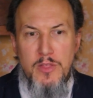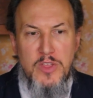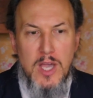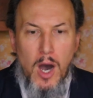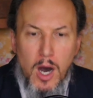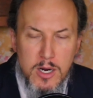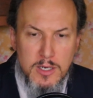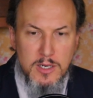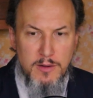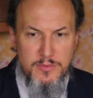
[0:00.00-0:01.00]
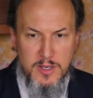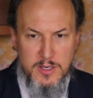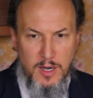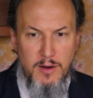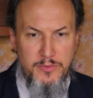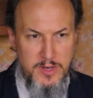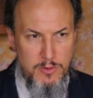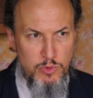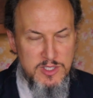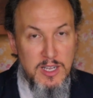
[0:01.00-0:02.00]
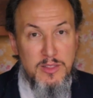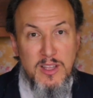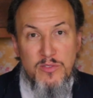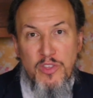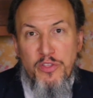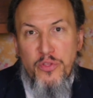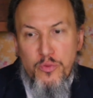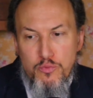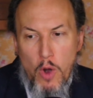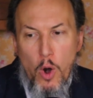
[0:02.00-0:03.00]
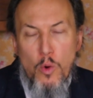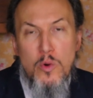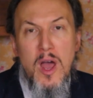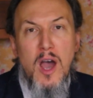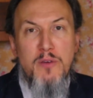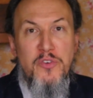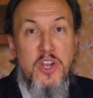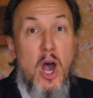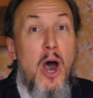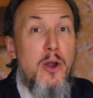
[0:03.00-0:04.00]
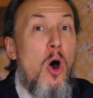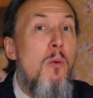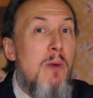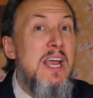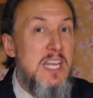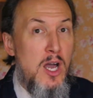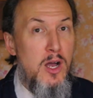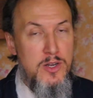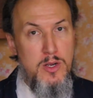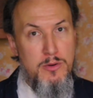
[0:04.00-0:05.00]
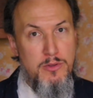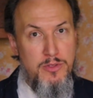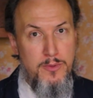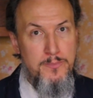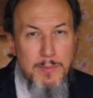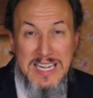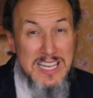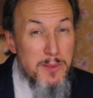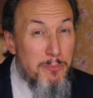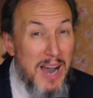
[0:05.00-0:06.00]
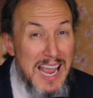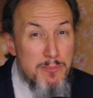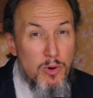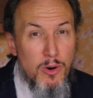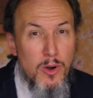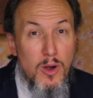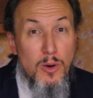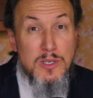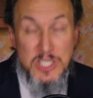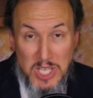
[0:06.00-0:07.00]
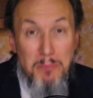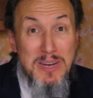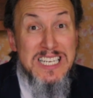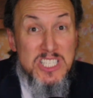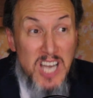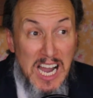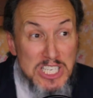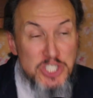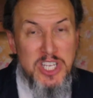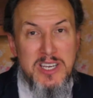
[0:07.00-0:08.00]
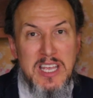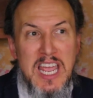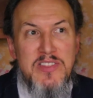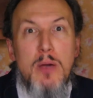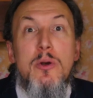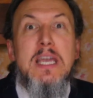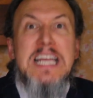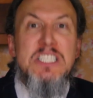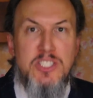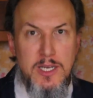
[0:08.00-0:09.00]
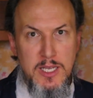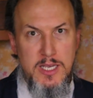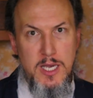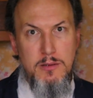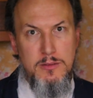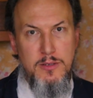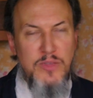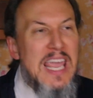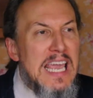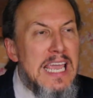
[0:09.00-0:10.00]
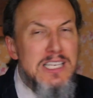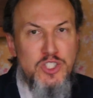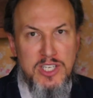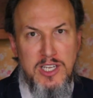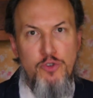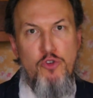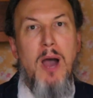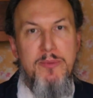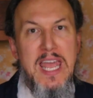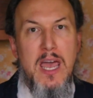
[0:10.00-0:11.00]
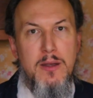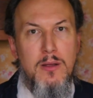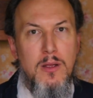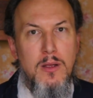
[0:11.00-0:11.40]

The Ark of the Covenant was like the throne of God Almighty on the earth. I mean, in the Bible, somebody touched it and they were instantly killed. They instantly dropped dead.